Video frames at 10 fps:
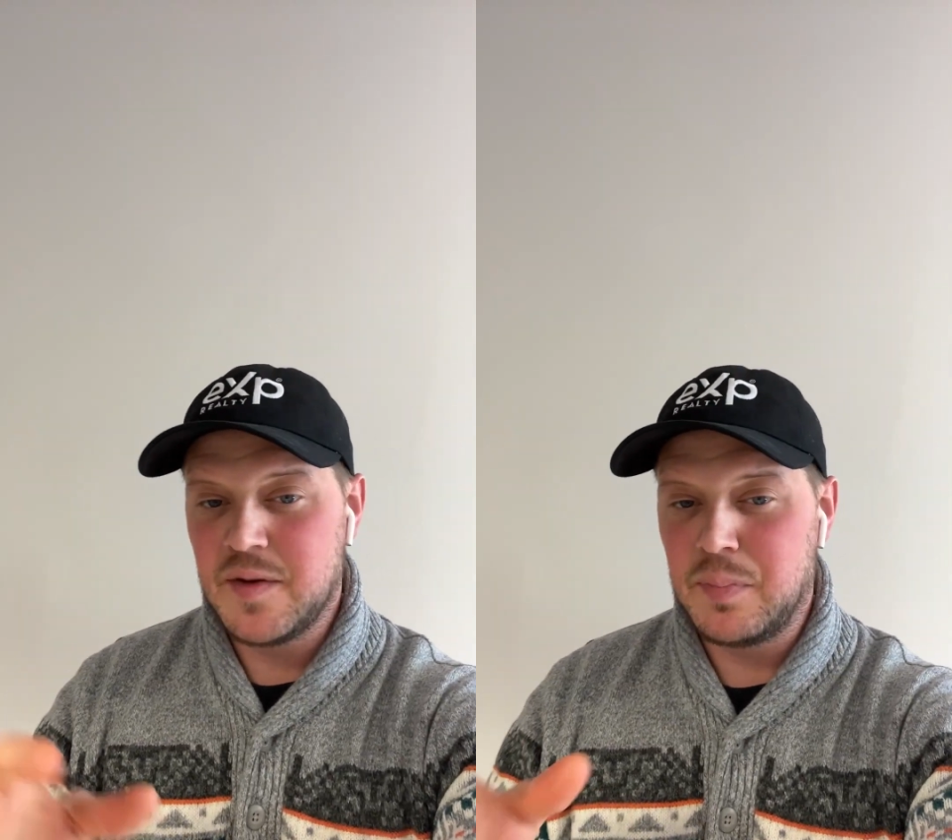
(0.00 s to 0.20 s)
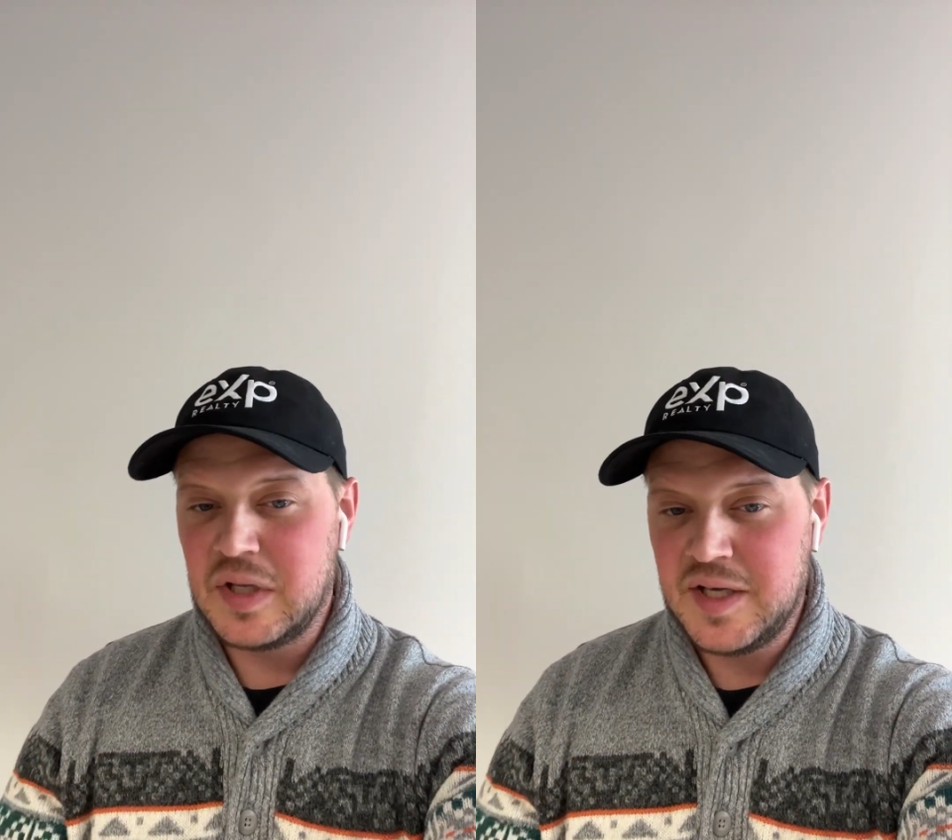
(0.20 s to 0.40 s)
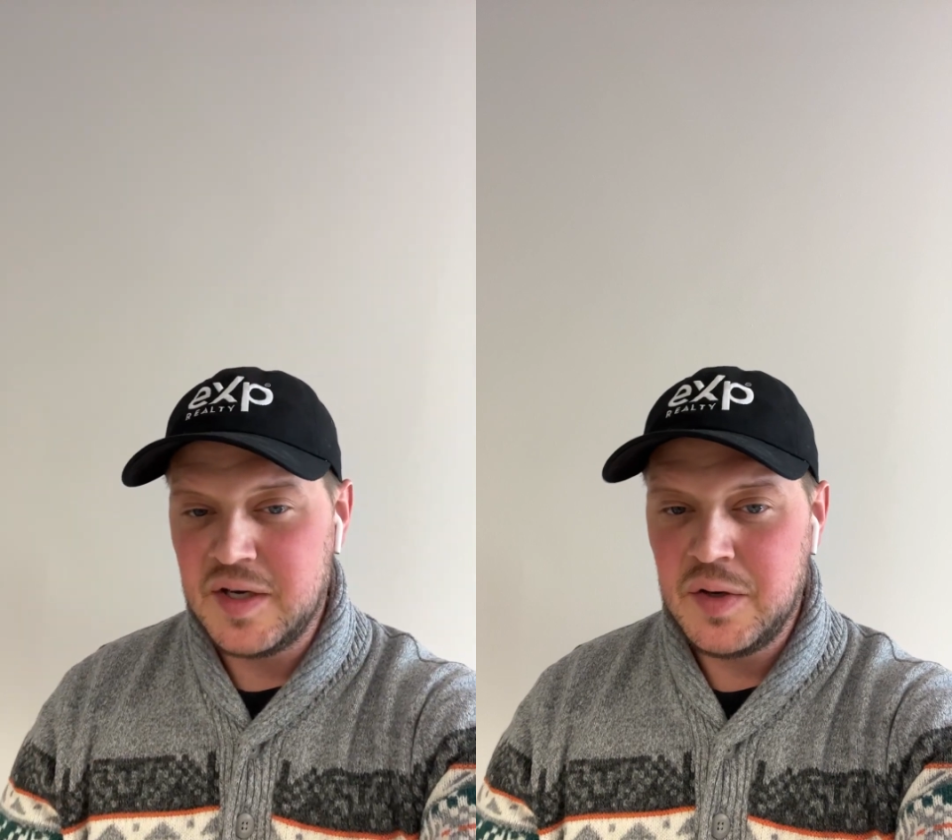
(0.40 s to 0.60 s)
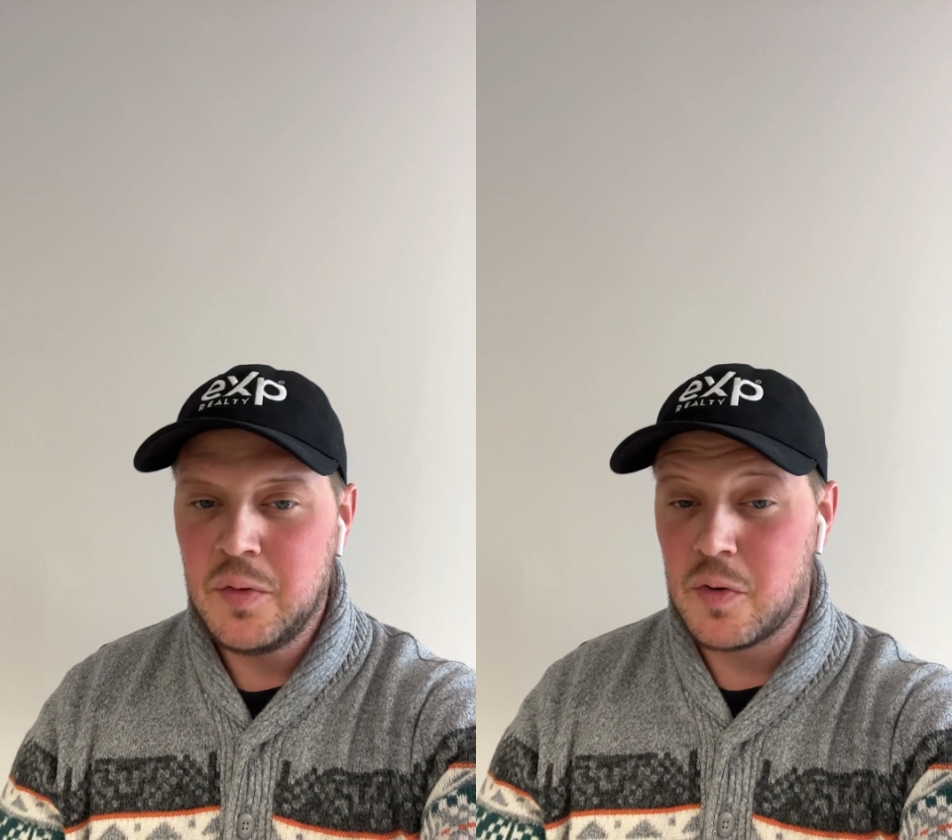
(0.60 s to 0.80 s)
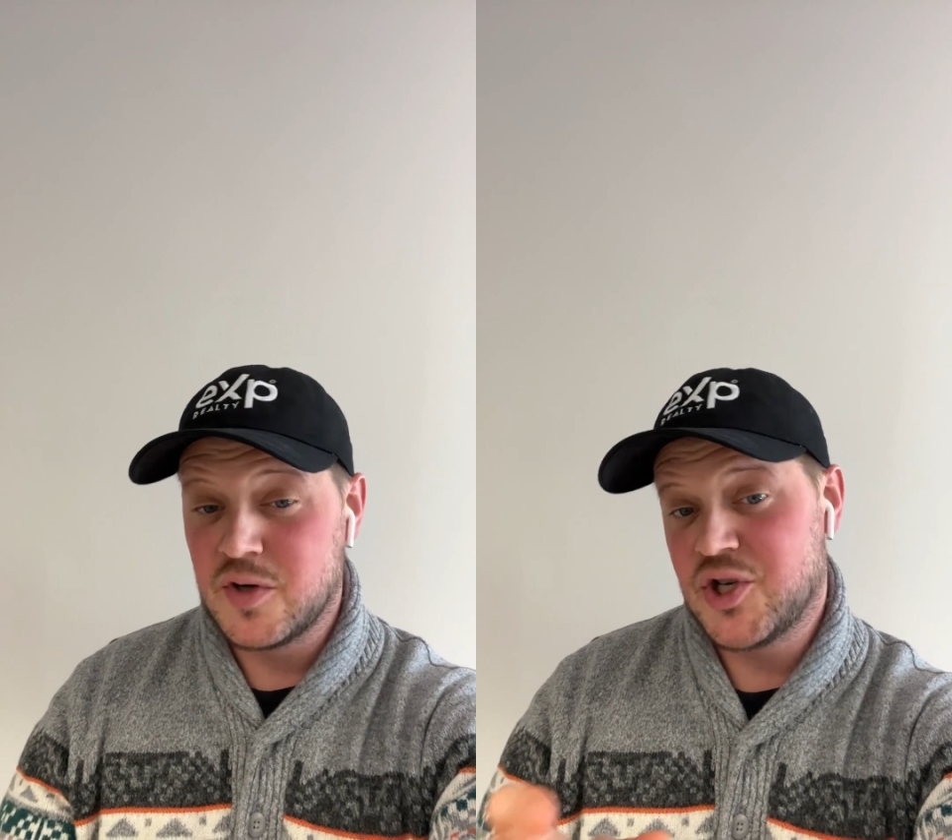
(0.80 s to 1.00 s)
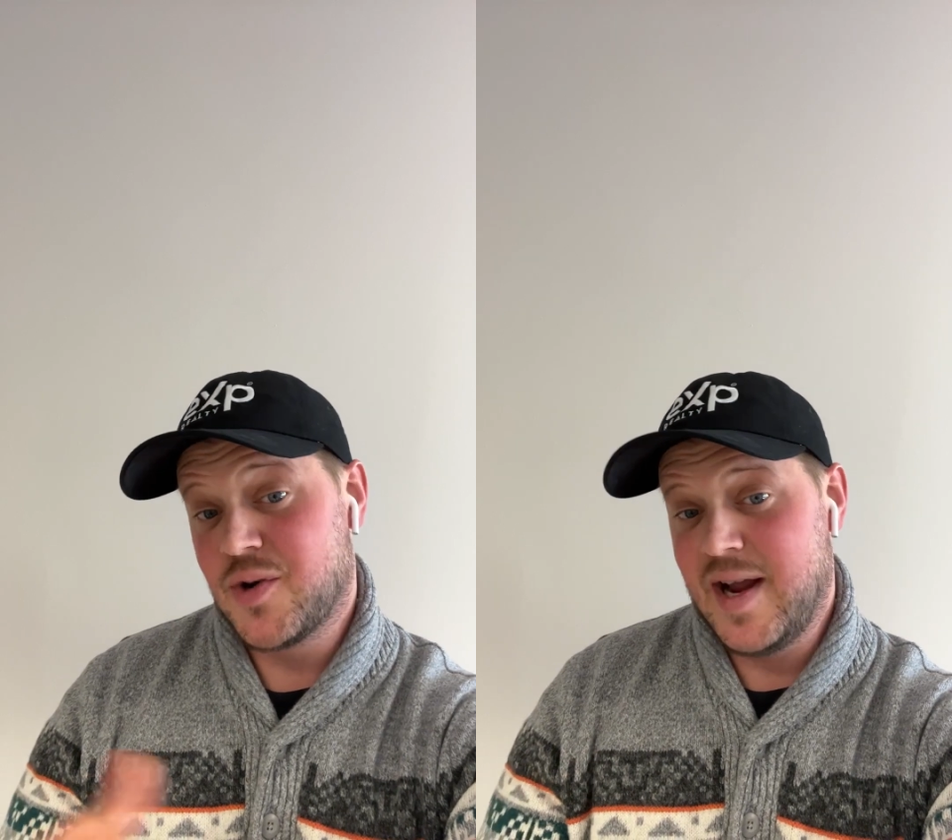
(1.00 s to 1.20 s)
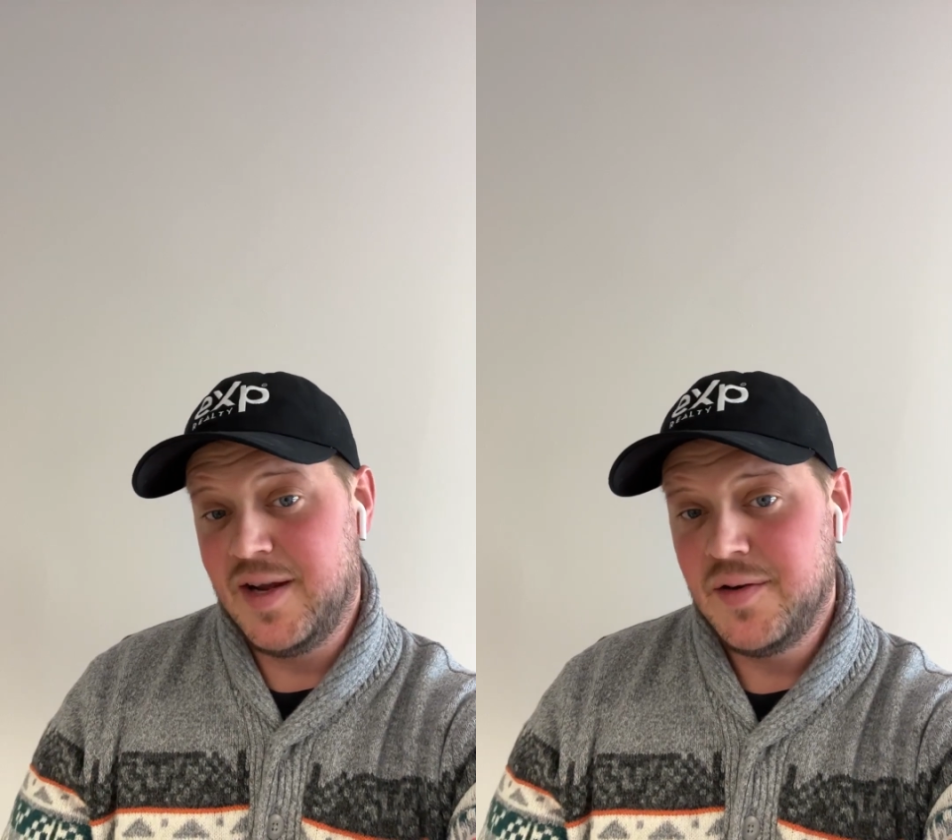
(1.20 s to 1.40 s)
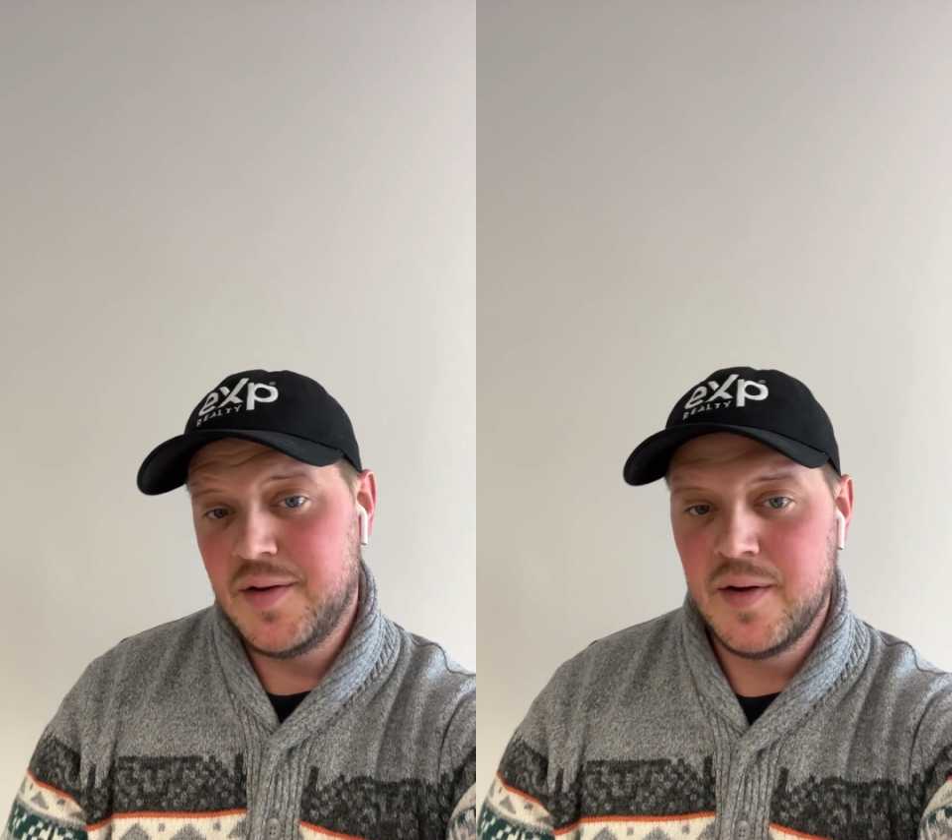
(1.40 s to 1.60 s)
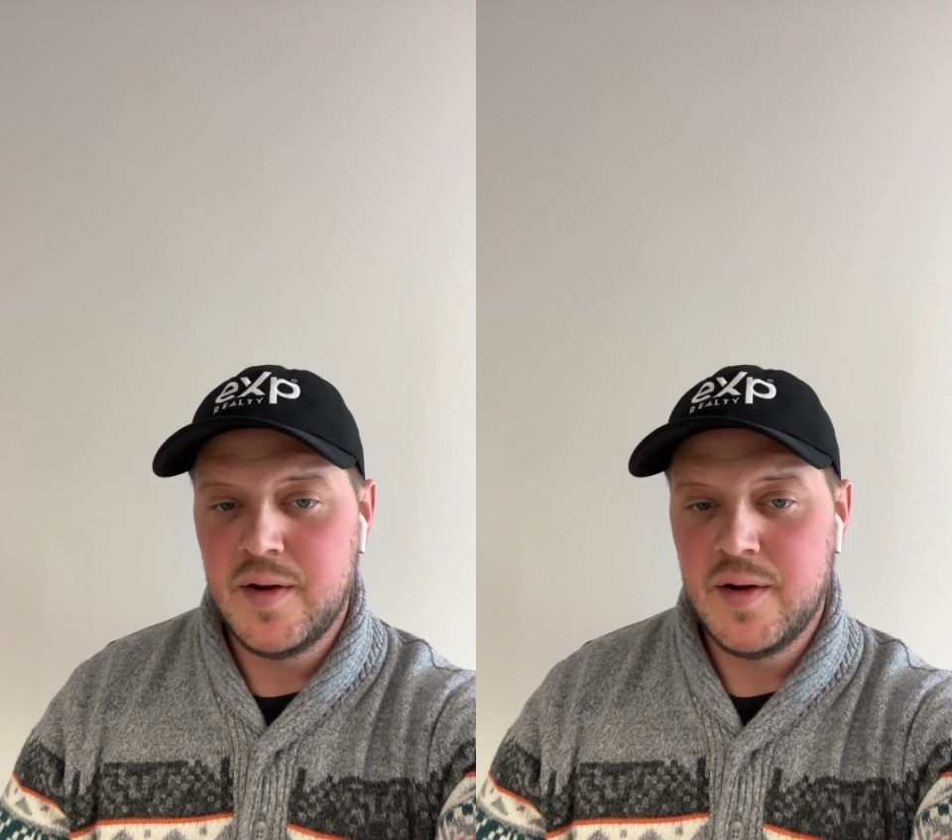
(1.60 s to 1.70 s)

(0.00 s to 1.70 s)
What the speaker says: depleted or drained,